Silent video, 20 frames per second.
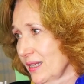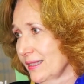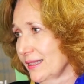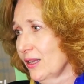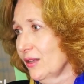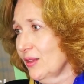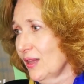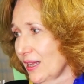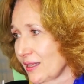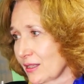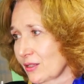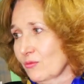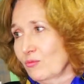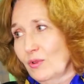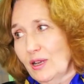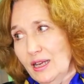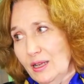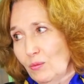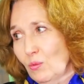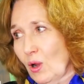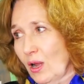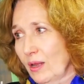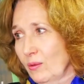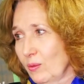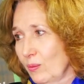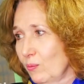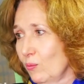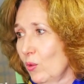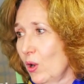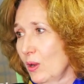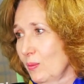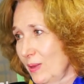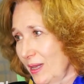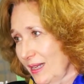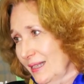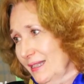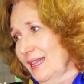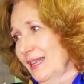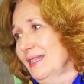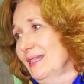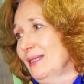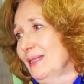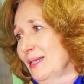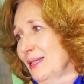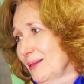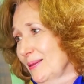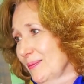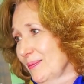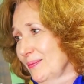So that's really why we exist.